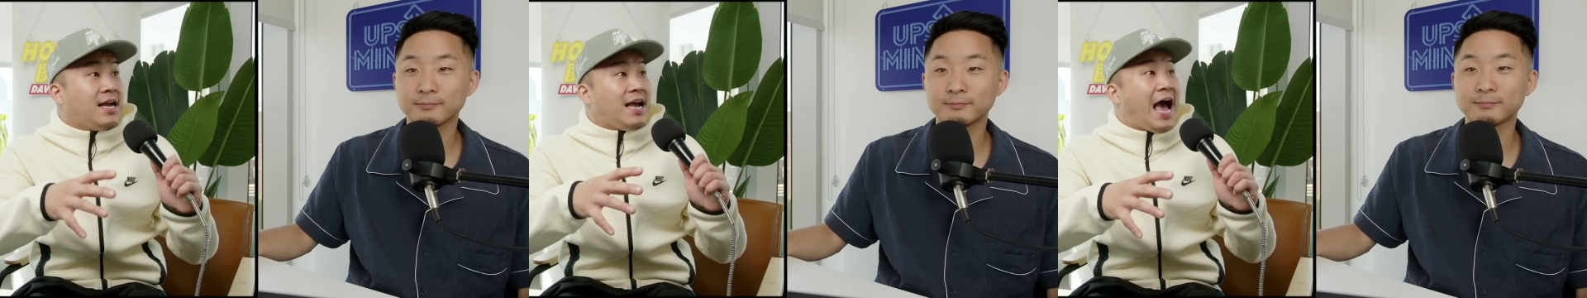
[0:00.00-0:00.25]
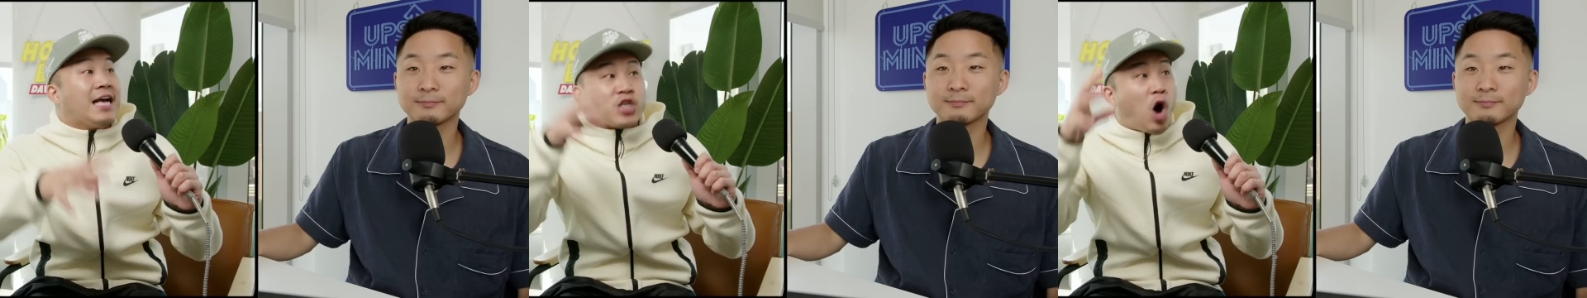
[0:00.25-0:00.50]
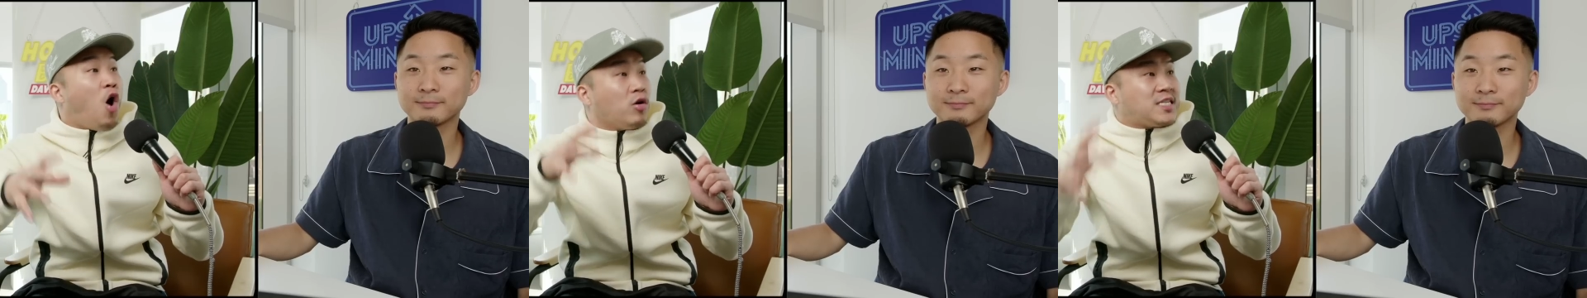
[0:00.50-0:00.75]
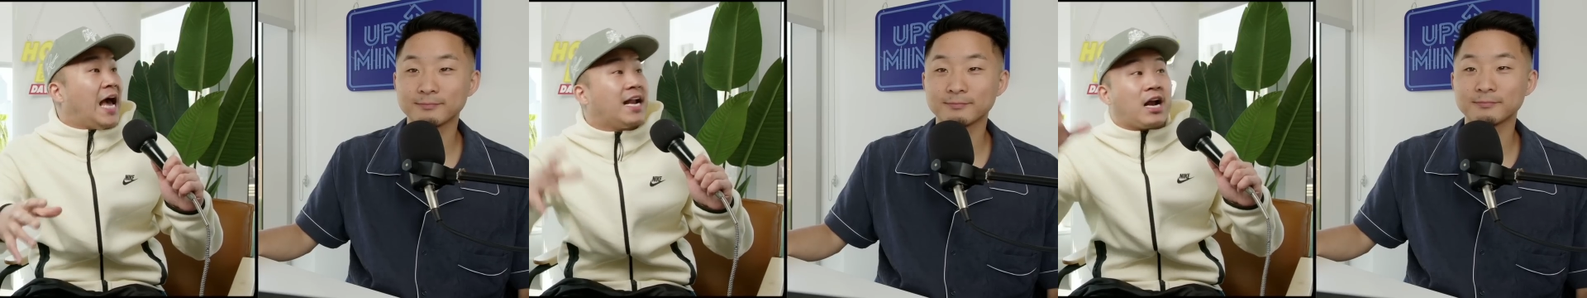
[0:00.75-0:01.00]
Speaker 1: has all
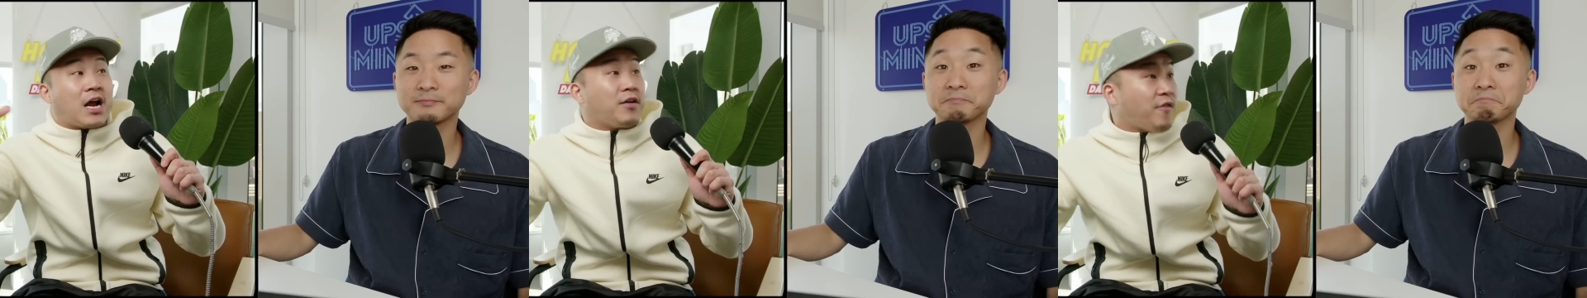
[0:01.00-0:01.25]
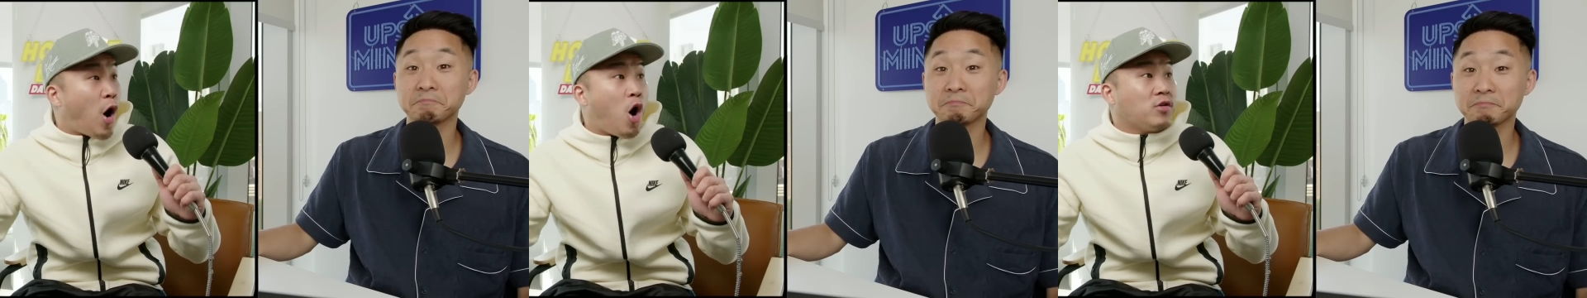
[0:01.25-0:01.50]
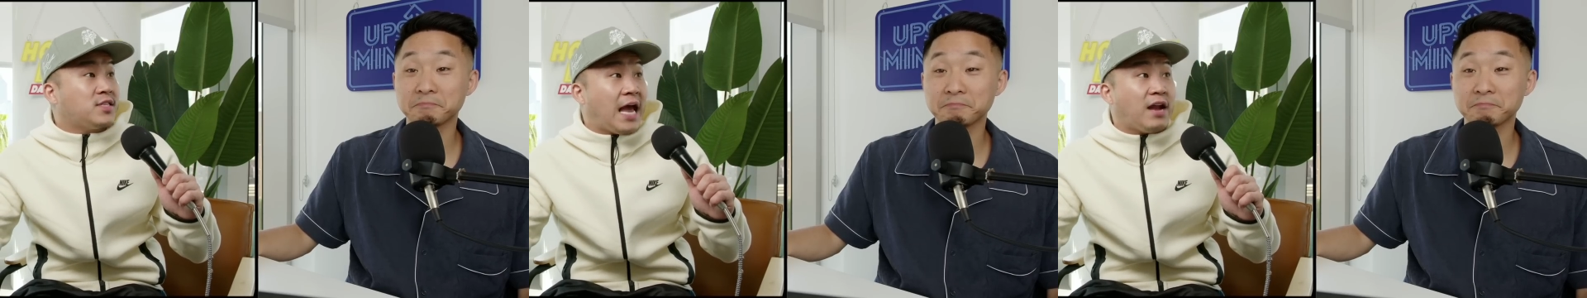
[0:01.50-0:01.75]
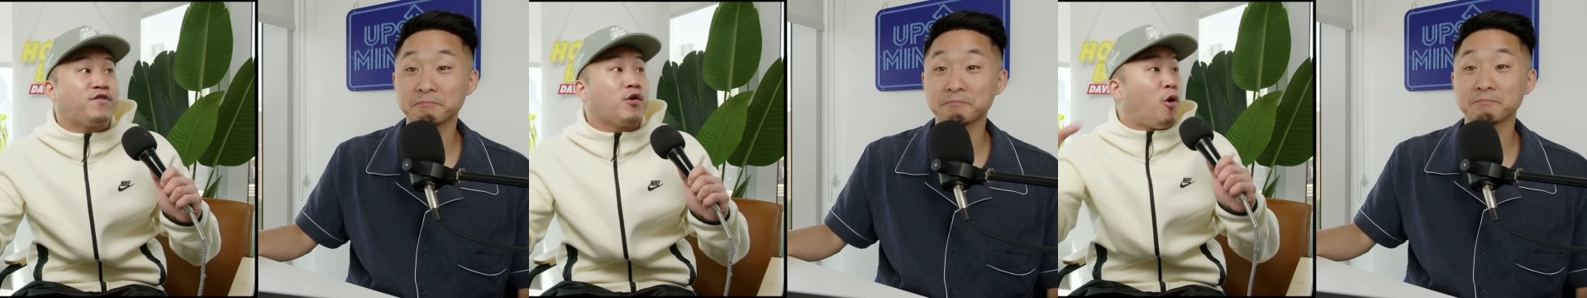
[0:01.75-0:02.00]
10 out of all 10
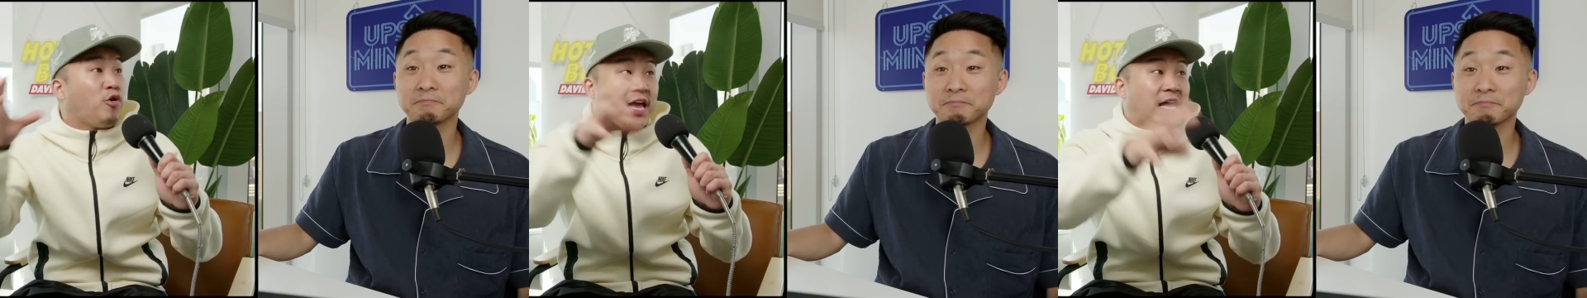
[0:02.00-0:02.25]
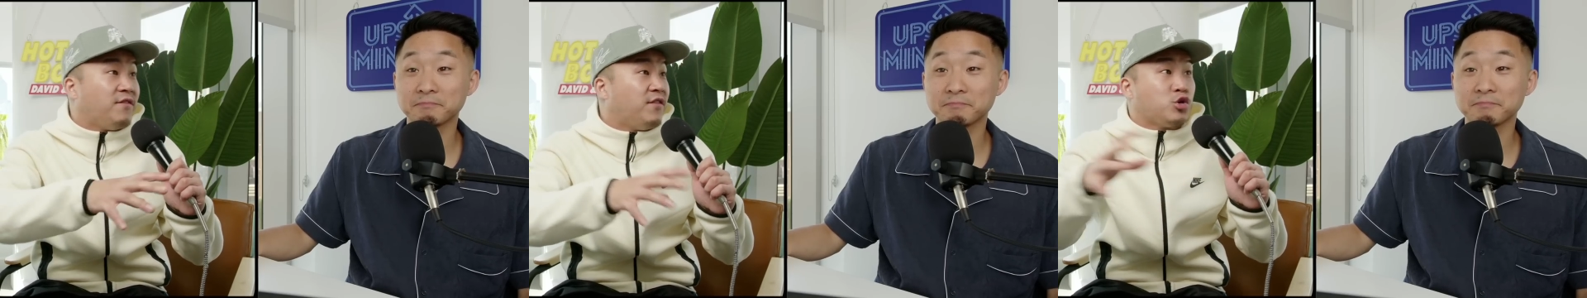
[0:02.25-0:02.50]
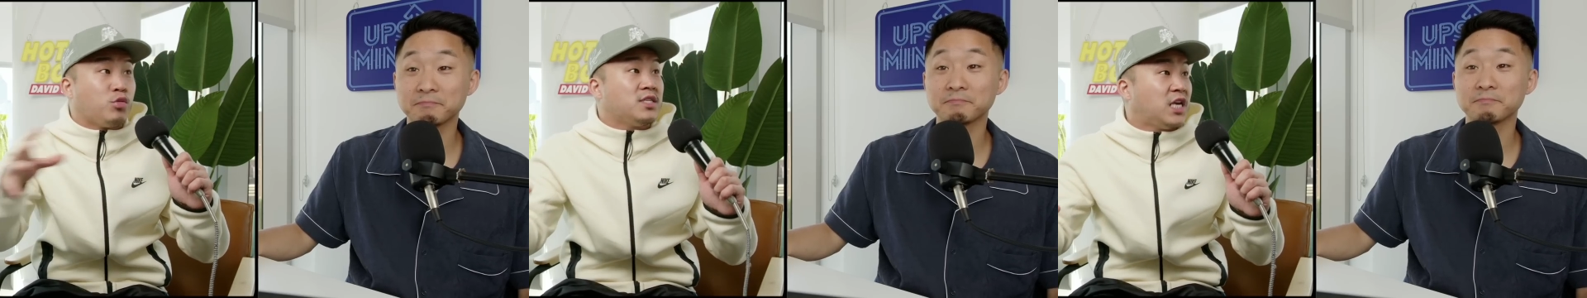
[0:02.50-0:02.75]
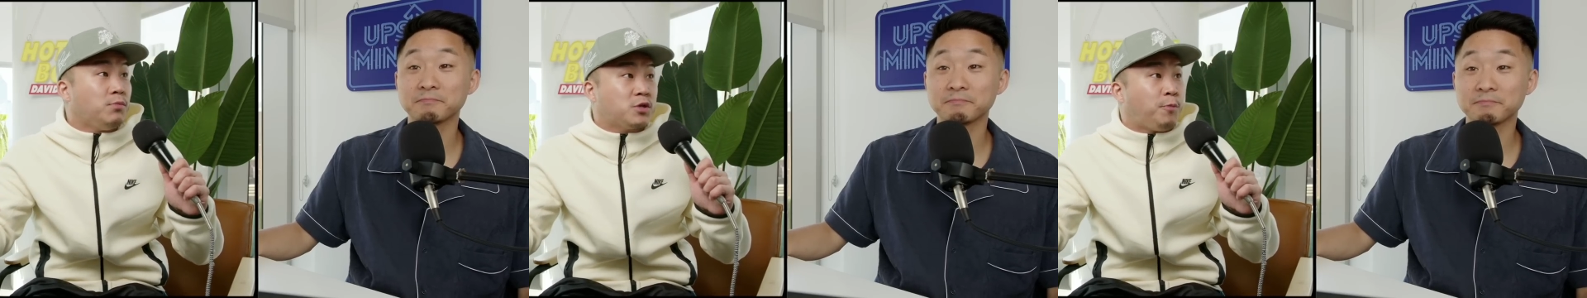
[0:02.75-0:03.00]
for both individual and
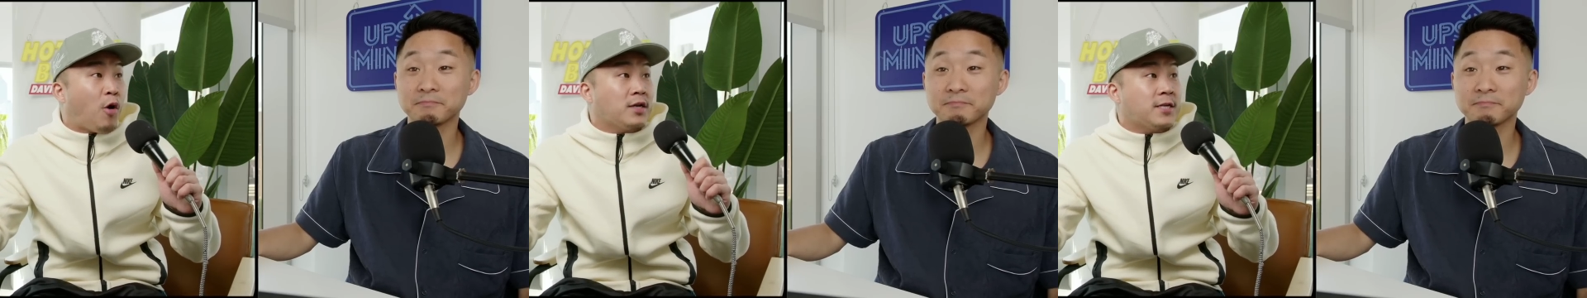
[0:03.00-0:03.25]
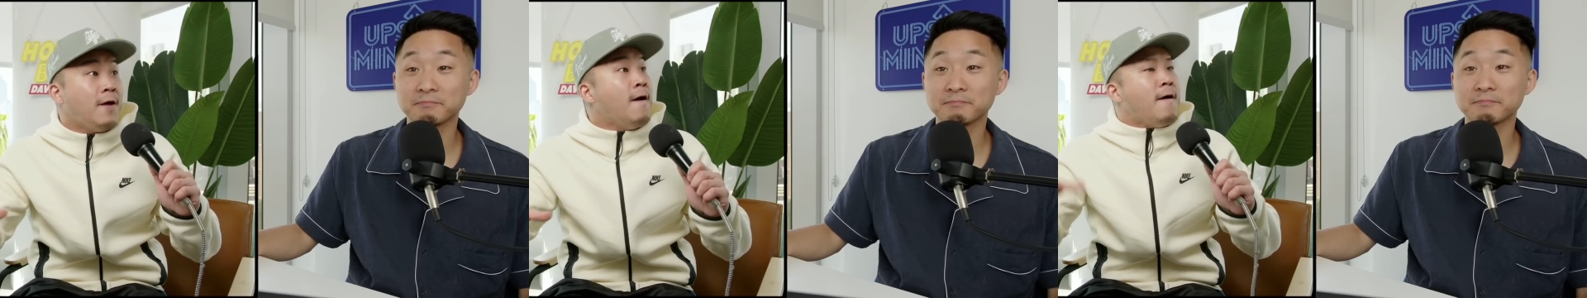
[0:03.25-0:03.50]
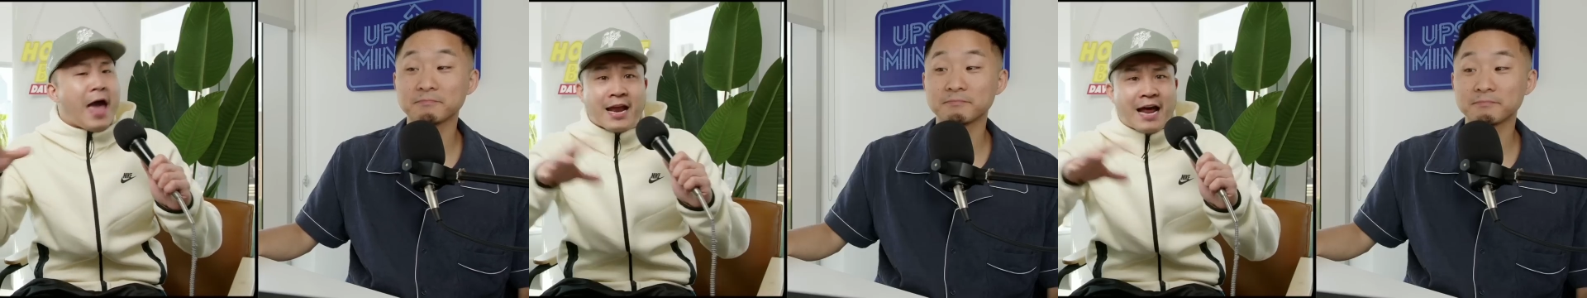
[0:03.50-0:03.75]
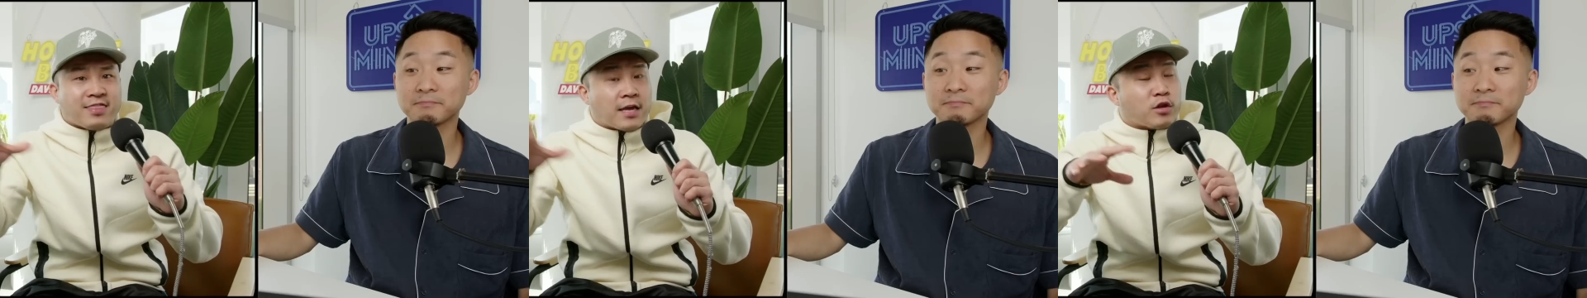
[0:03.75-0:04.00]
team sports. And I
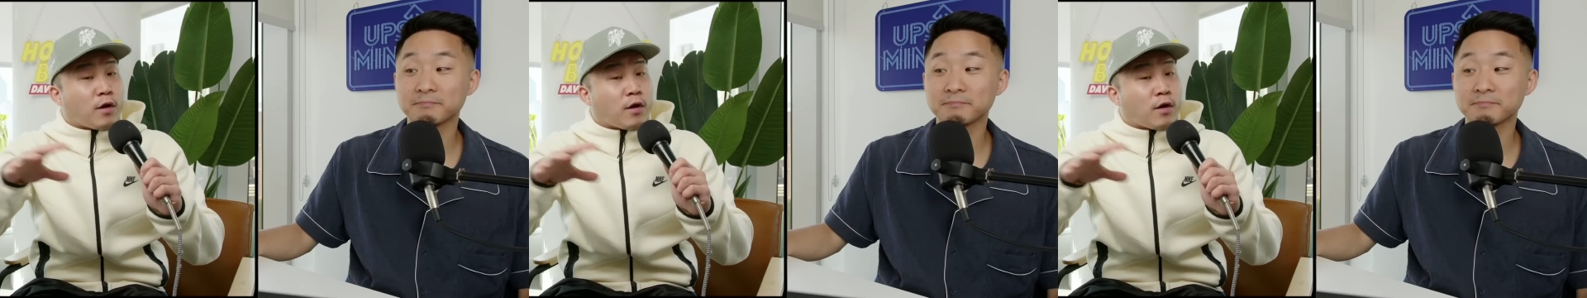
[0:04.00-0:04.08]
think they're